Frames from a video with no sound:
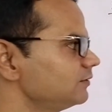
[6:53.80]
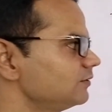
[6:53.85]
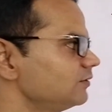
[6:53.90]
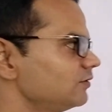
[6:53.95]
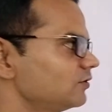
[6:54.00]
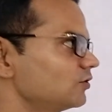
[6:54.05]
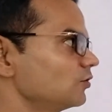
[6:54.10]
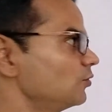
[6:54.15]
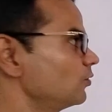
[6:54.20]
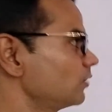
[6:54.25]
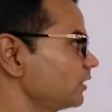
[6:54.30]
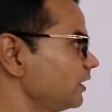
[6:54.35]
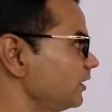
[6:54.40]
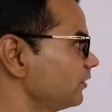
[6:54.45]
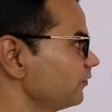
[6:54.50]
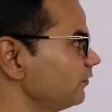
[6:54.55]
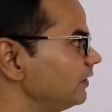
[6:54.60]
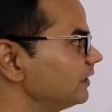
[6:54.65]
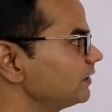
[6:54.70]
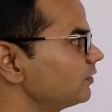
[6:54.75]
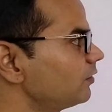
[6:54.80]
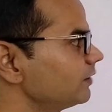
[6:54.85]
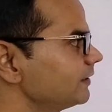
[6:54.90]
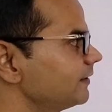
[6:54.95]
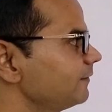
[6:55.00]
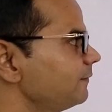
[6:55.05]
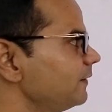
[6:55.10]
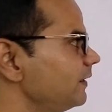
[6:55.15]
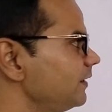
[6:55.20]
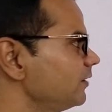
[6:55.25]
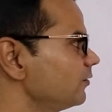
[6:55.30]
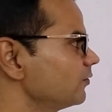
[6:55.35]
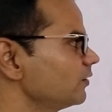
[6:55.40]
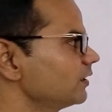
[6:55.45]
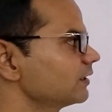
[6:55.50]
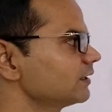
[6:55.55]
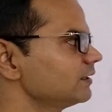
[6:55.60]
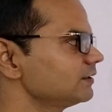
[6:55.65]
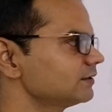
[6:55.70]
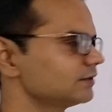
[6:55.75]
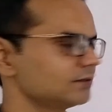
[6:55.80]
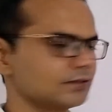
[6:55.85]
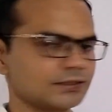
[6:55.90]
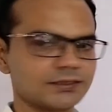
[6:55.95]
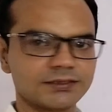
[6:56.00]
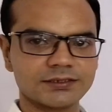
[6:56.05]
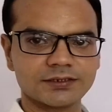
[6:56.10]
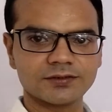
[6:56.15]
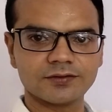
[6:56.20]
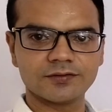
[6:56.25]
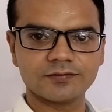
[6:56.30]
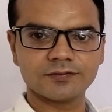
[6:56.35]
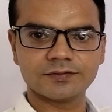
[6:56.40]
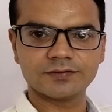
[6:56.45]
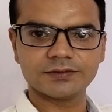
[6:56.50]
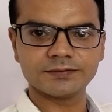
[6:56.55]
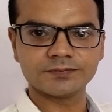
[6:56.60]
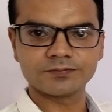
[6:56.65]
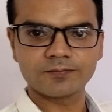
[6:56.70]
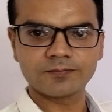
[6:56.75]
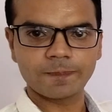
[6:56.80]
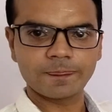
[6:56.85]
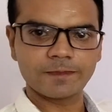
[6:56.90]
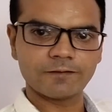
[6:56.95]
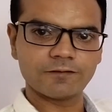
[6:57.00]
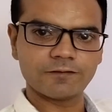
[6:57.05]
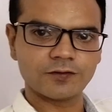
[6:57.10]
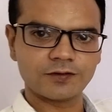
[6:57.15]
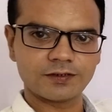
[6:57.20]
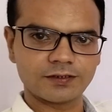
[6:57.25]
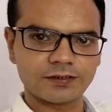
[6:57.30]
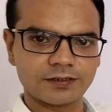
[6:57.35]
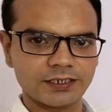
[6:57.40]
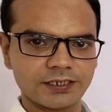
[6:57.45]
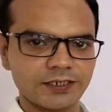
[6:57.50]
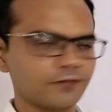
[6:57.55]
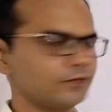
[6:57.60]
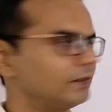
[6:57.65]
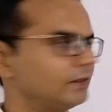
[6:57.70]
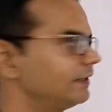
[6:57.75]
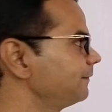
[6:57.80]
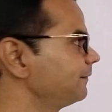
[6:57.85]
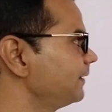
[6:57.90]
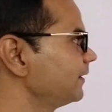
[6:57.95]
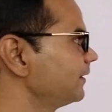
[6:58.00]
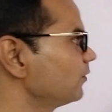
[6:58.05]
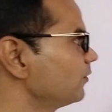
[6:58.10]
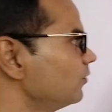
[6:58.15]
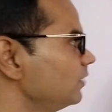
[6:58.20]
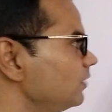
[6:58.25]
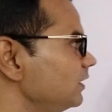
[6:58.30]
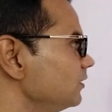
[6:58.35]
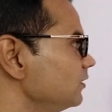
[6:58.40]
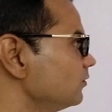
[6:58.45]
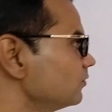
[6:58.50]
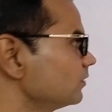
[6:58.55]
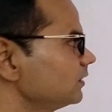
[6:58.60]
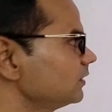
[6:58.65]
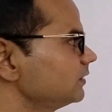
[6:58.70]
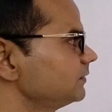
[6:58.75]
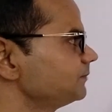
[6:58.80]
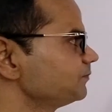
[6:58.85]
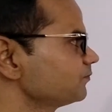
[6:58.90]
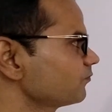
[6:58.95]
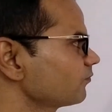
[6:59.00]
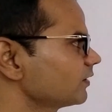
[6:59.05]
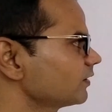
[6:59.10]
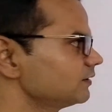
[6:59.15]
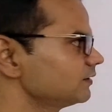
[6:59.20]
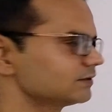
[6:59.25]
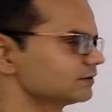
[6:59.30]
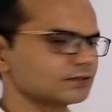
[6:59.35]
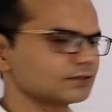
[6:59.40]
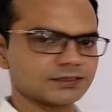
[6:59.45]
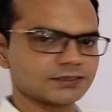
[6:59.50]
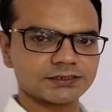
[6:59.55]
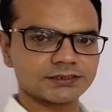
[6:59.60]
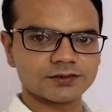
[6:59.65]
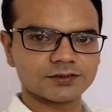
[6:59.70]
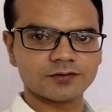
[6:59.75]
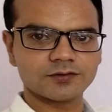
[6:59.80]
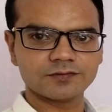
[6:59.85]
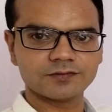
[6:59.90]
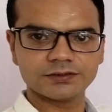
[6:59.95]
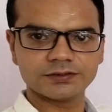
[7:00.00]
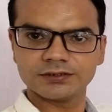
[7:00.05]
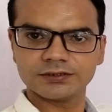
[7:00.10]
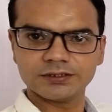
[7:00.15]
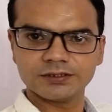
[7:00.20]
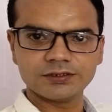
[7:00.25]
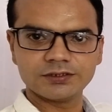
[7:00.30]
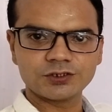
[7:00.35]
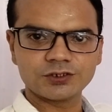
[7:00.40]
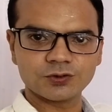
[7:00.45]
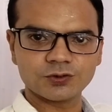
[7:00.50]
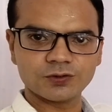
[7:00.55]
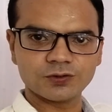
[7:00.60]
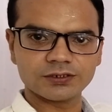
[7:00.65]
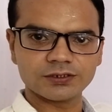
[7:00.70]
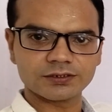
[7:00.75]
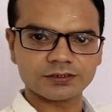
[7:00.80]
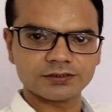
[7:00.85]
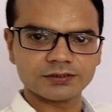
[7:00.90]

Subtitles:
So rate will not depend on the concentration of water. Rate will depend only on the concentration of sugar.